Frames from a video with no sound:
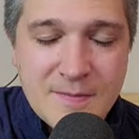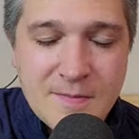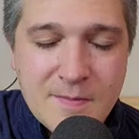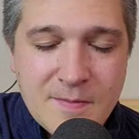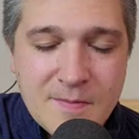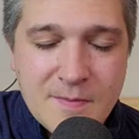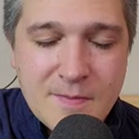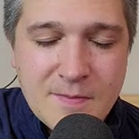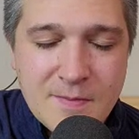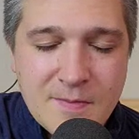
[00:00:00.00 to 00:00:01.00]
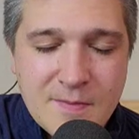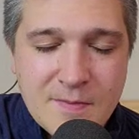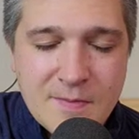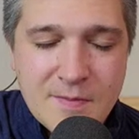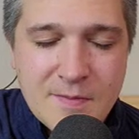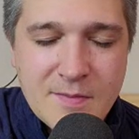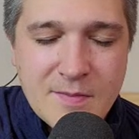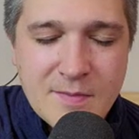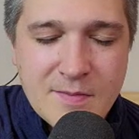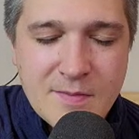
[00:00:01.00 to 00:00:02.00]

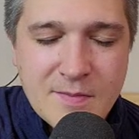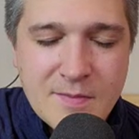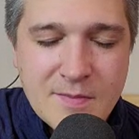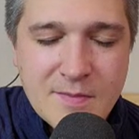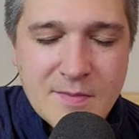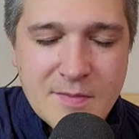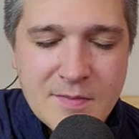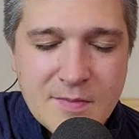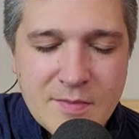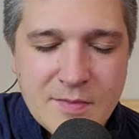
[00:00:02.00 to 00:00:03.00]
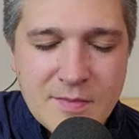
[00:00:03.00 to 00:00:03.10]
[no speech]